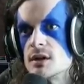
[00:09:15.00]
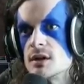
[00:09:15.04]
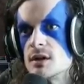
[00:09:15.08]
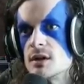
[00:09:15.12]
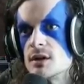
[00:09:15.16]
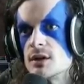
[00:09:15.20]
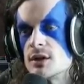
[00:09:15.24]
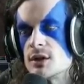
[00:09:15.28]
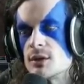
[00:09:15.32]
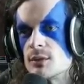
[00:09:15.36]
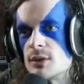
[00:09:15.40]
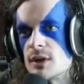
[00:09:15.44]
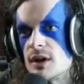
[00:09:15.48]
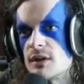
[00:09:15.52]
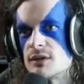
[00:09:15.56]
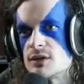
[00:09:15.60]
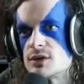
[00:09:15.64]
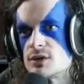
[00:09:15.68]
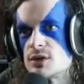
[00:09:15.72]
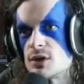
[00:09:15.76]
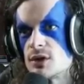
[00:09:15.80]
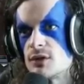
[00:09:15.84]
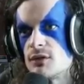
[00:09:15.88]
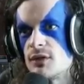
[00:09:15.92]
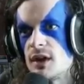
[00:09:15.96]
The Ravager
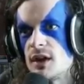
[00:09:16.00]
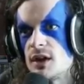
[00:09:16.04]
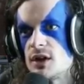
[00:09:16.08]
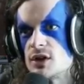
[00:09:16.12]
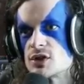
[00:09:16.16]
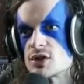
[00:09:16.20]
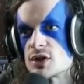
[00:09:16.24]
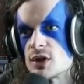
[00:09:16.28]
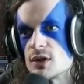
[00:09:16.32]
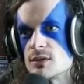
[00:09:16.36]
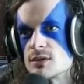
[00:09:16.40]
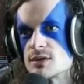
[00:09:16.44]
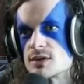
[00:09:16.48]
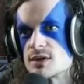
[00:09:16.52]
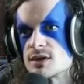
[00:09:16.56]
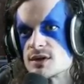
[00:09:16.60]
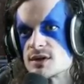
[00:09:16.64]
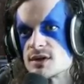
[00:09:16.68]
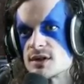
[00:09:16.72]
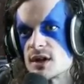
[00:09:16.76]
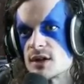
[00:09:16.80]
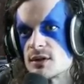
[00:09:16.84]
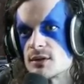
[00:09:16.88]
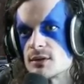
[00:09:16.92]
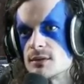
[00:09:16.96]
Advantage goes to
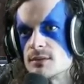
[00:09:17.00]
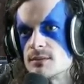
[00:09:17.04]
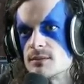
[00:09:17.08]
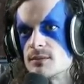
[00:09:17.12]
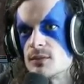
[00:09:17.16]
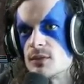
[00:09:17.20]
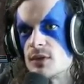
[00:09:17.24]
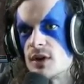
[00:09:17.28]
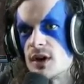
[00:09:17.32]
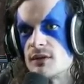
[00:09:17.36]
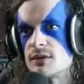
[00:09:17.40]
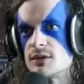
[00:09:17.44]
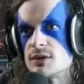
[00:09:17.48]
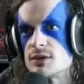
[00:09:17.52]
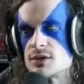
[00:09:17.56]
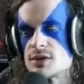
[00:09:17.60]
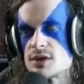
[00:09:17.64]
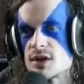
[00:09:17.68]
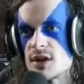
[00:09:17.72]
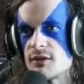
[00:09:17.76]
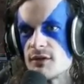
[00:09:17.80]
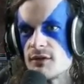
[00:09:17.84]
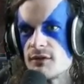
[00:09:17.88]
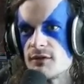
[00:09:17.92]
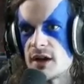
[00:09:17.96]
Serral. Ravagers
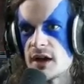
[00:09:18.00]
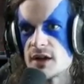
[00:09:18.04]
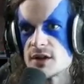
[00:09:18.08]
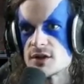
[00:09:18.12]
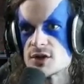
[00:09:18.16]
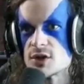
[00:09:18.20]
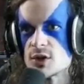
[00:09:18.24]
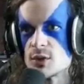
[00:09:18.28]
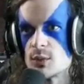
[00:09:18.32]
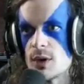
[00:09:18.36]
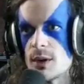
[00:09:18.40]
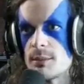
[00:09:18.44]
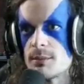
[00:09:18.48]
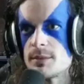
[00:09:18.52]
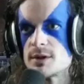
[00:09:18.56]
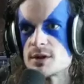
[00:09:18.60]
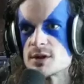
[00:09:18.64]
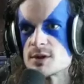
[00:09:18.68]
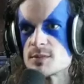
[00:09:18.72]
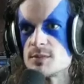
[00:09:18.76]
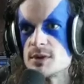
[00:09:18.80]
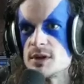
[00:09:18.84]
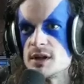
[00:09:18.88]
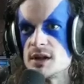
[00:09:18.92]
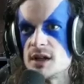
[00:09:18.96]
have faster weapon
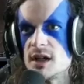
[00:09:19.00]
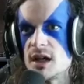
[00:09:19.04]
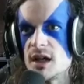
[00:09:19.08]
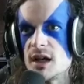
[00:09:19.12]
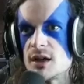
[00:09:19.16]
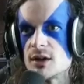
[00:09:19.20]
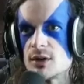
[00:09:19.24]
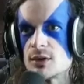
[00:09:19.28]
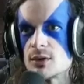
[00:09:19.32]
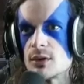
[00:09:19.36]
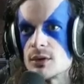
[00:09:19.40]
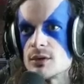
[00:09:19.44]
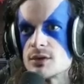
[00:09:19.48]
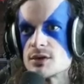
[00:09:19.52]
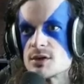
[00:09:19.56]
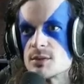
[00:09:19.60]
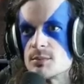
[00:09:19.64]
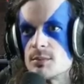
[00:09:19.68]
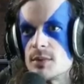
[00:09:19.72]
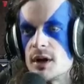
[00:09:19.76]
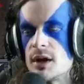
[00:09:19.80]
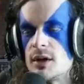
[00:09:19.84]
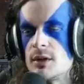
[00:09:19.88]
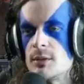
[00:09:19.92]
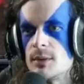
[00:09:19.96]
speed and Corrosive
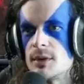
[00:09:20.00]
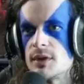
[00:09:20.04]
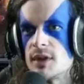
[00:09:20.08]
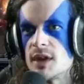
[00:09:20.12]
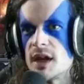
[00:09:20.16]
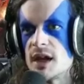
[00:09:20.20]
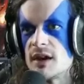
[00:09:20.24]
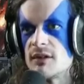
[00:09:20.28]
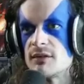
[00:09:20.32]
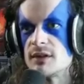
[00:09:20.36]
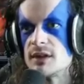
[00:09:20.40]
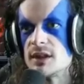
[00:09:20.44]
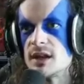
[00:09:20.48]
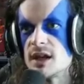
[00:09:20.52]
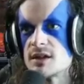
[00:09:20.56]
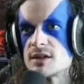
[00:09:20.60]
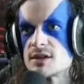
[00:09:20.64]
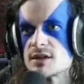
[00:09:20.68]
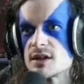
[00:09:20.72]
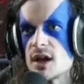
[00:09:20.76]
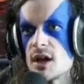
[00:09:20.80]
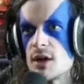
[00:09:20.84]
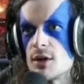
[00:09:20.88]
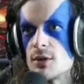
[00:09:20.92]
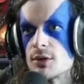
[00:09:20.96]
Bile, but they have less
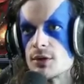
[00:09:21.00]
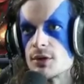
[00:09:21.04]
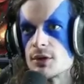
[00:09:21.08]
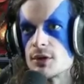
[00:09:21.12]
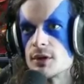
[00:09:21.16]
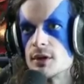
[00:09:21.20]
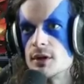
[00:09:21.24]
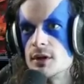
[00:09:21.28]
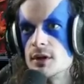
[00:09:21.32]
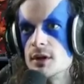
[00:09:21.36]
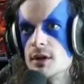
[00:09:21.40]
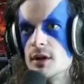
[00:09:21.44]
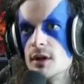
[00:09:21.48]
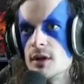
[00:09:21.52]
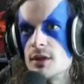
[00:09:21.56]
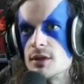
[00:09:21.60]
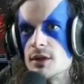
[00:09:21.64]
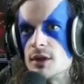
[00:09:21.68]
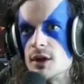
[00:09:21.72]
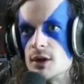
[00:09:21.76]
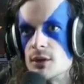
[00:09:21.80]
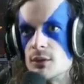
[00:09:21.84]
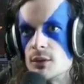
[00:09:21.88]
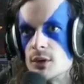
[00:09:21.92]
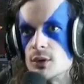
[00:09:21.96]
health than
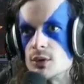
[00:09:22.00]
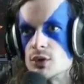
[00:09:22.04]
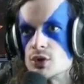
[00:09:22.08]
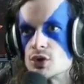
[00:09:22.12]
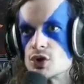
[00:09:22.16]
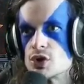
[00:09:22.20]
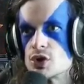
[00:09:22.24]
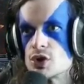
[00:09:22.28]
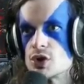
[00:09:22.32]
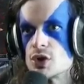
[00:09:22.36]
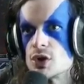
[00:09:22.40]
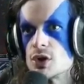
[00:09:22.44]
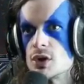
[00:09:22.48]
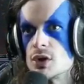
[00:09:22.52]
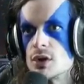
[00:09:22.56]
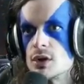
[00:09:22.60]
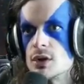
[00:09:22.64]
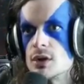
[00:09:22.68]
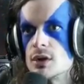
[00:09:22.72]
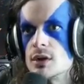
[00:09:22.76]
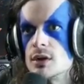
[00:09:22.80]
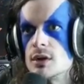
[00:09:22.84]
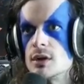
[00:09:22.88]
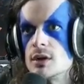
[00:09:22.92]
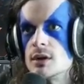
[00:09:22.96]
a Roach.
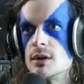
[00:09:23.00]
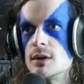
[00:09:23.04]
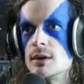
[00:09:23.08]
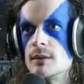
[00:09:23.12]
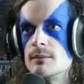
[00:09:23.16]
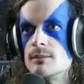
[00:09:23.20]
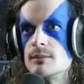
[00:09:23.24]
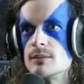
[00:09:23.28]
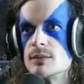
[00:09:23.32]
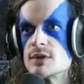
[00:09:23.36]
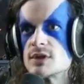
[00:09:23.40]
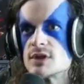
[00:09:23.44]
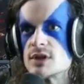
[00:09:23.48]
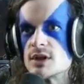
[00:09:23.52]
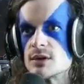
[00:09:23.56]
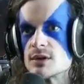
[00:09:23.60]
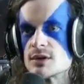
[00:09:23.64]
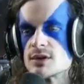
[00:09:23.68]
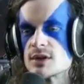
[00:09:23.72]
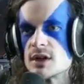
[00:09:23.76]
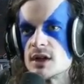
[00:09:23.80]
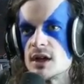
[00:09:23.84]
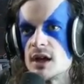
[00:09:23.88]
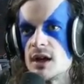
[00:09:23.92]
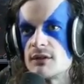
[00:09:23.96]
Serral's
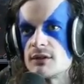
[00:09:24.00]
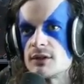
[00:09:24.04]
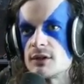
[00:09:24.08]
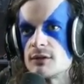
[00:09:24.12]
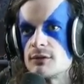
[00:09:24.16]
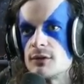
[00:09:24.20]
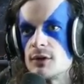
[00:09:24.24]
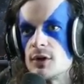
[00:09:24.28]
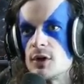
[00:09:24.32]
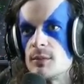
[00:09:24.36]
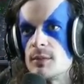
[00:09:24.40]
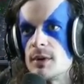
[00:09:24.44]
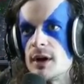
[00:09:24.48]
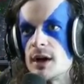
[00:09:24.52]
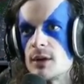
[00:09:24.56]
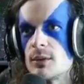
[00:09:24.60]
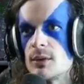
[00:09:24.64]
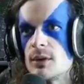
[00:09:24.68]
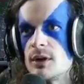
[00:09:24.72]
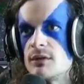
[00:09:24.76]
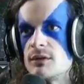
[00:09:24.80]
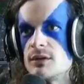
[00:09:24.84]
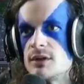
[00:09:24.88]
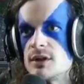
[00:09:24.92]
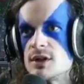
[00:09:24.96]
going to have to fall back
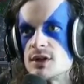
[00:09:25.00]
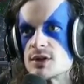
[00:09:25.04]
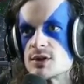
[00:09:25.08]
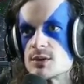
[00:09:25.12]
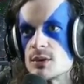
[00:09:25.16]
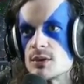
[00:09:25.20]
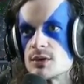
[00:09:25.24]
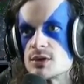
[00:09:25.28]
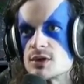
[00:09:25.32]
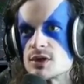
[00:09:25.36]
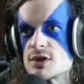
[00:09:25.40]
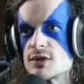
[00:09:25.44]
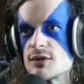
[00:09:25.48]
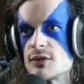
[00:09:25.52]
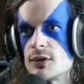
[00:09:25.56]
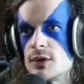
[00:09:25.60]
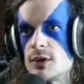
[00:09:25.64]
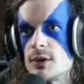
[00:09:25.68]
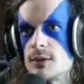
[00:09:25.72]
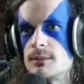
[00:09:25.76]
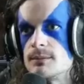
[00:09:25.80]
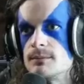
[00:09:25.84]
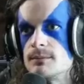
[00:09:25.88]
whenever these Roaches fall.